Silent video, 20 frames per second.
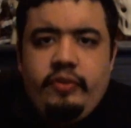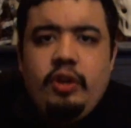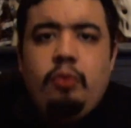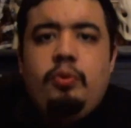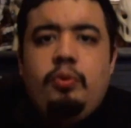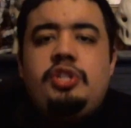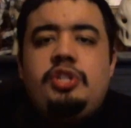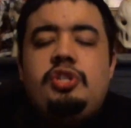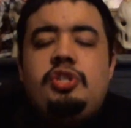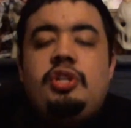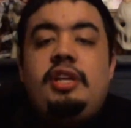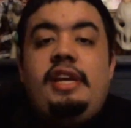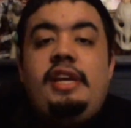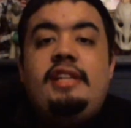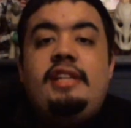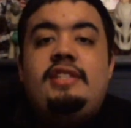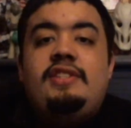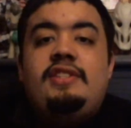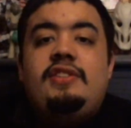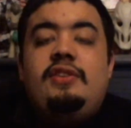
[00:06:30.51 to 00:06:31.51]
which
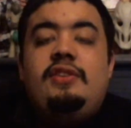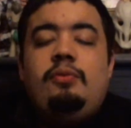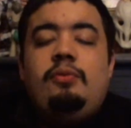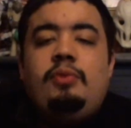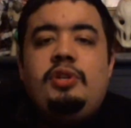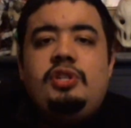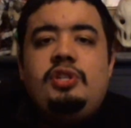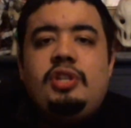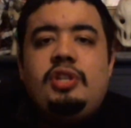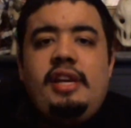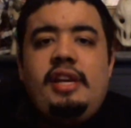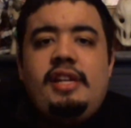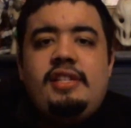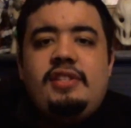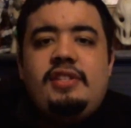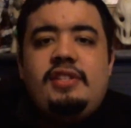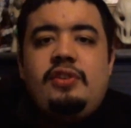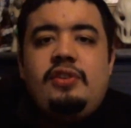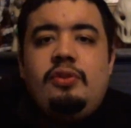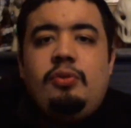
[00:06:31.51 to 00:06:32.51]
leads
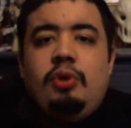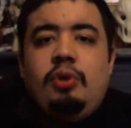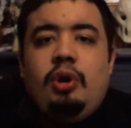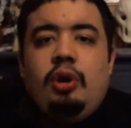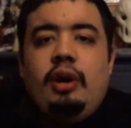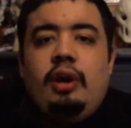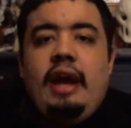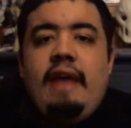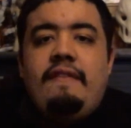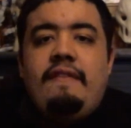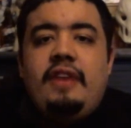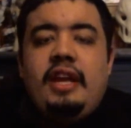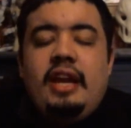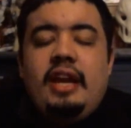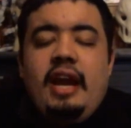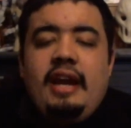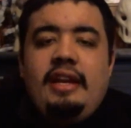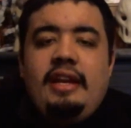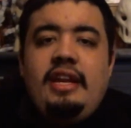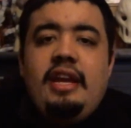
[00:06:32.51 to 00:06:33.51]
to her having an
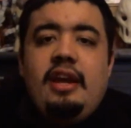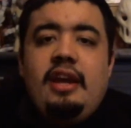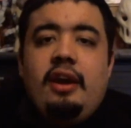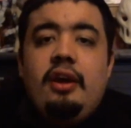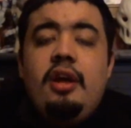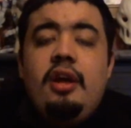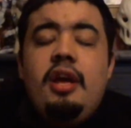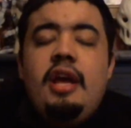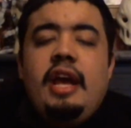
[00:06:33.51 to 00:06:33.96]
idea.